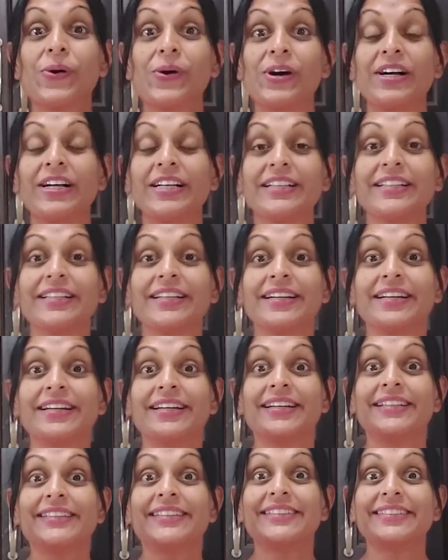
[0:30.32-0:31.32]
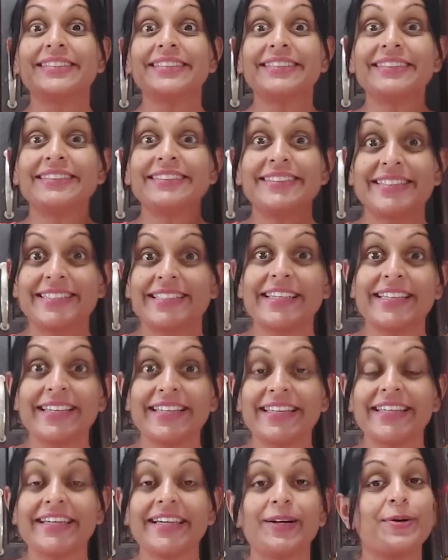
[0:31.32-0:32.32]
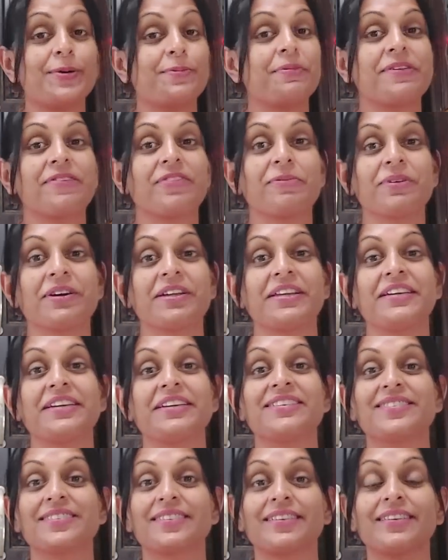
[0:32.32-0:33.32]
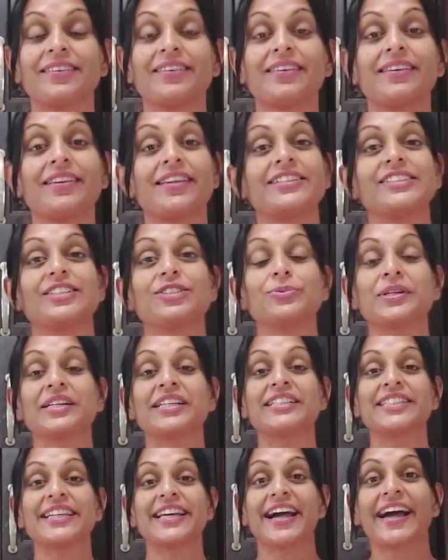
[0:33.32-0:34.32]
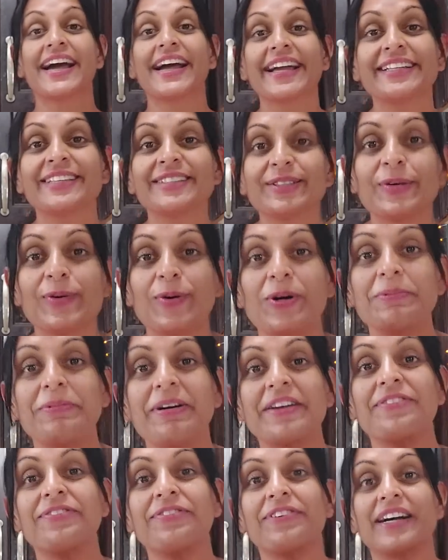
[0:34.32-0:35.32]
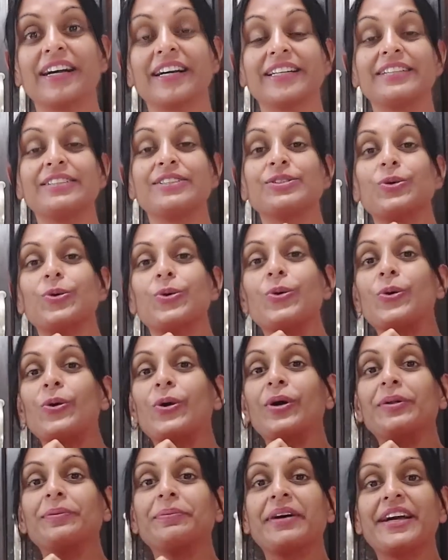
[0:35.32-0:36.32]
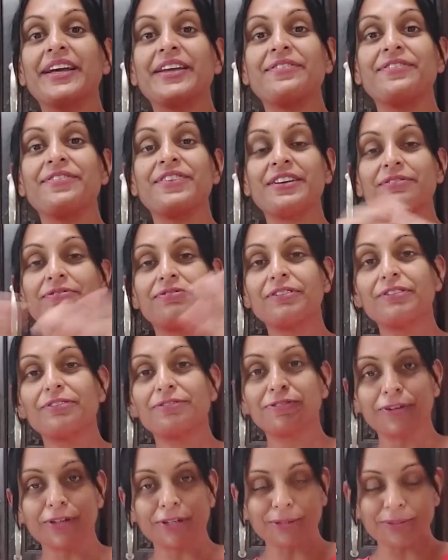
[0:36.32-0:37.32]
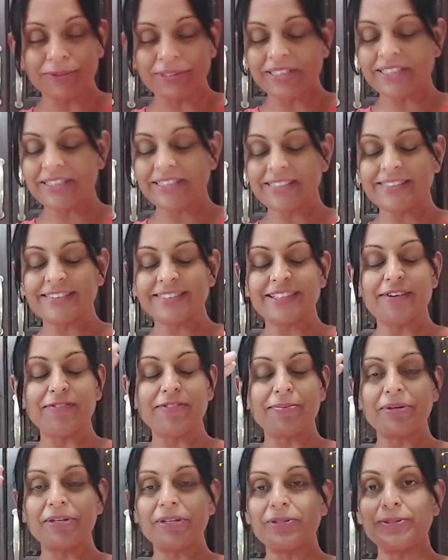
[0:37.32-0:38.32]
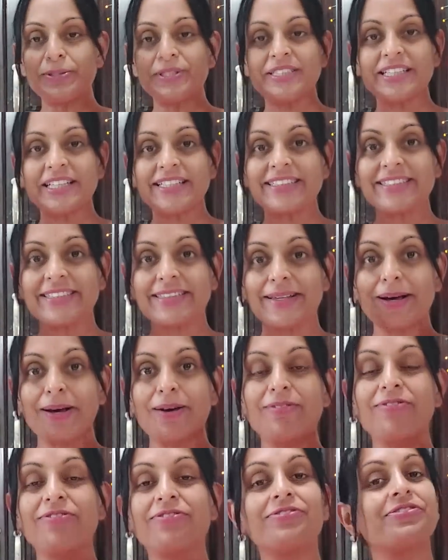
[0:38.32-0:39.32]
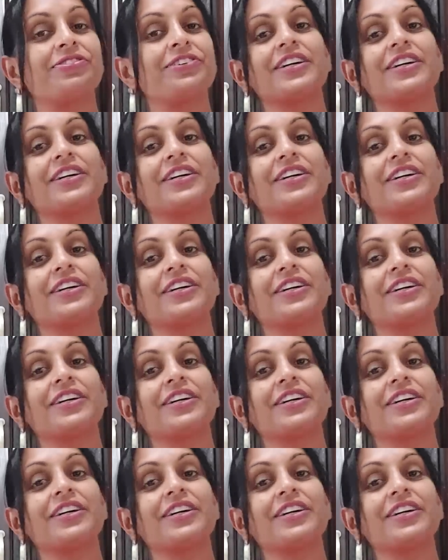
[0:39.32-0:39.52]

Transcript: all today? I hope everybody is good. I just want to say hi to all my fans, all my faithful followers, everybody who sends love